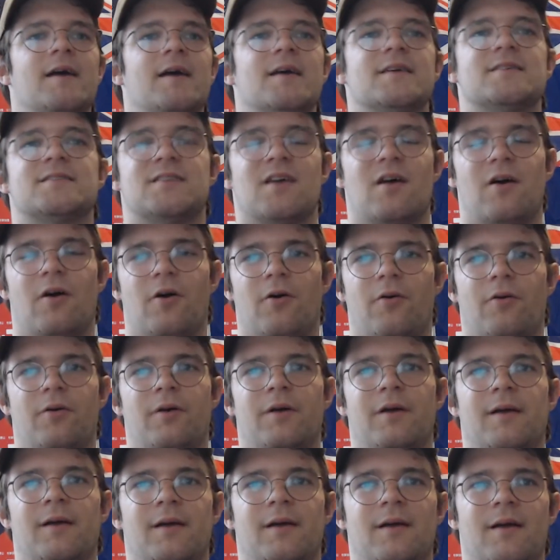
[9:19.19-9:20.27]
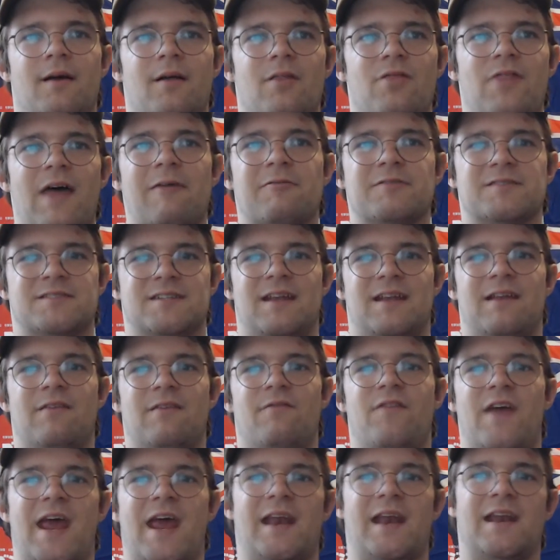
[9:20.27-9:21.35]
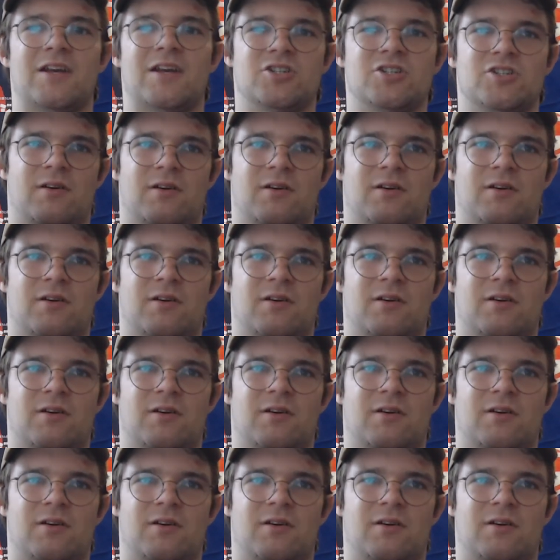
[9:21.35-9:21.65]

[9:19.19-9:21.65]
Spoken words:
So that was an advantage.